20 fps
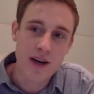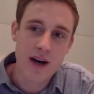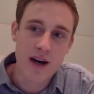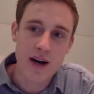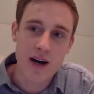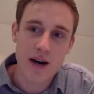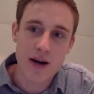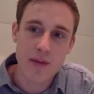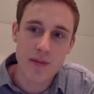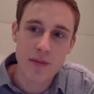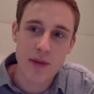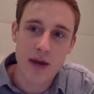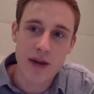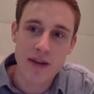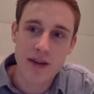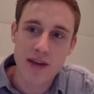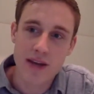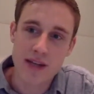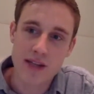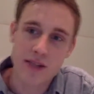
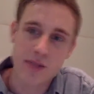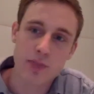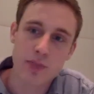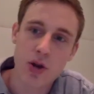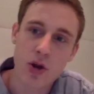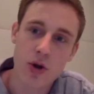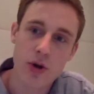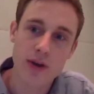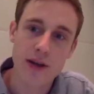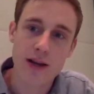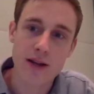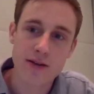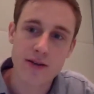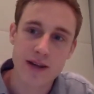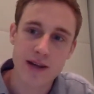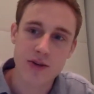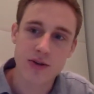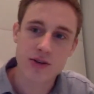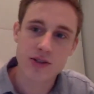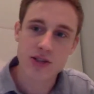I think as an employer,
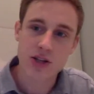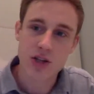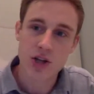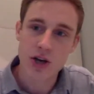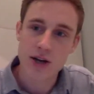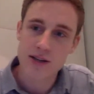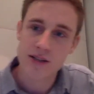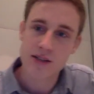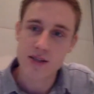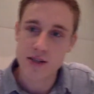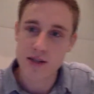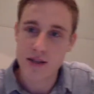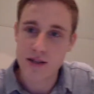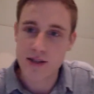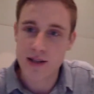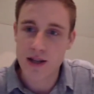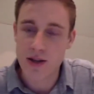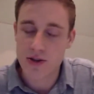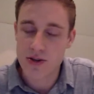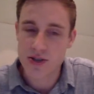that looks a lot
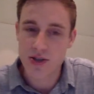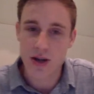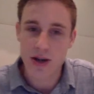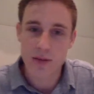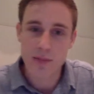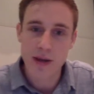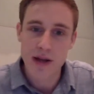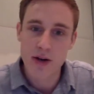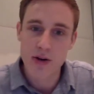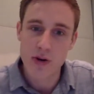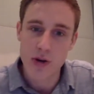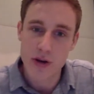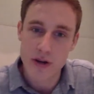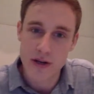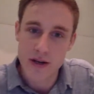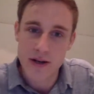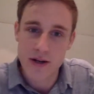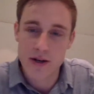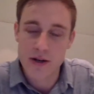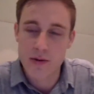better
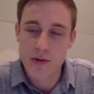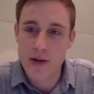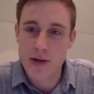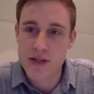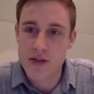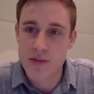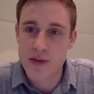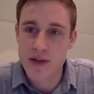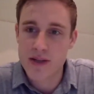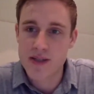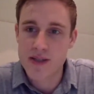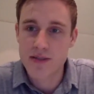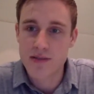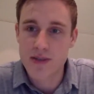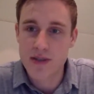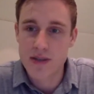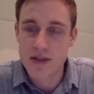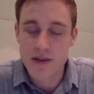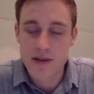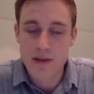on a resume CV.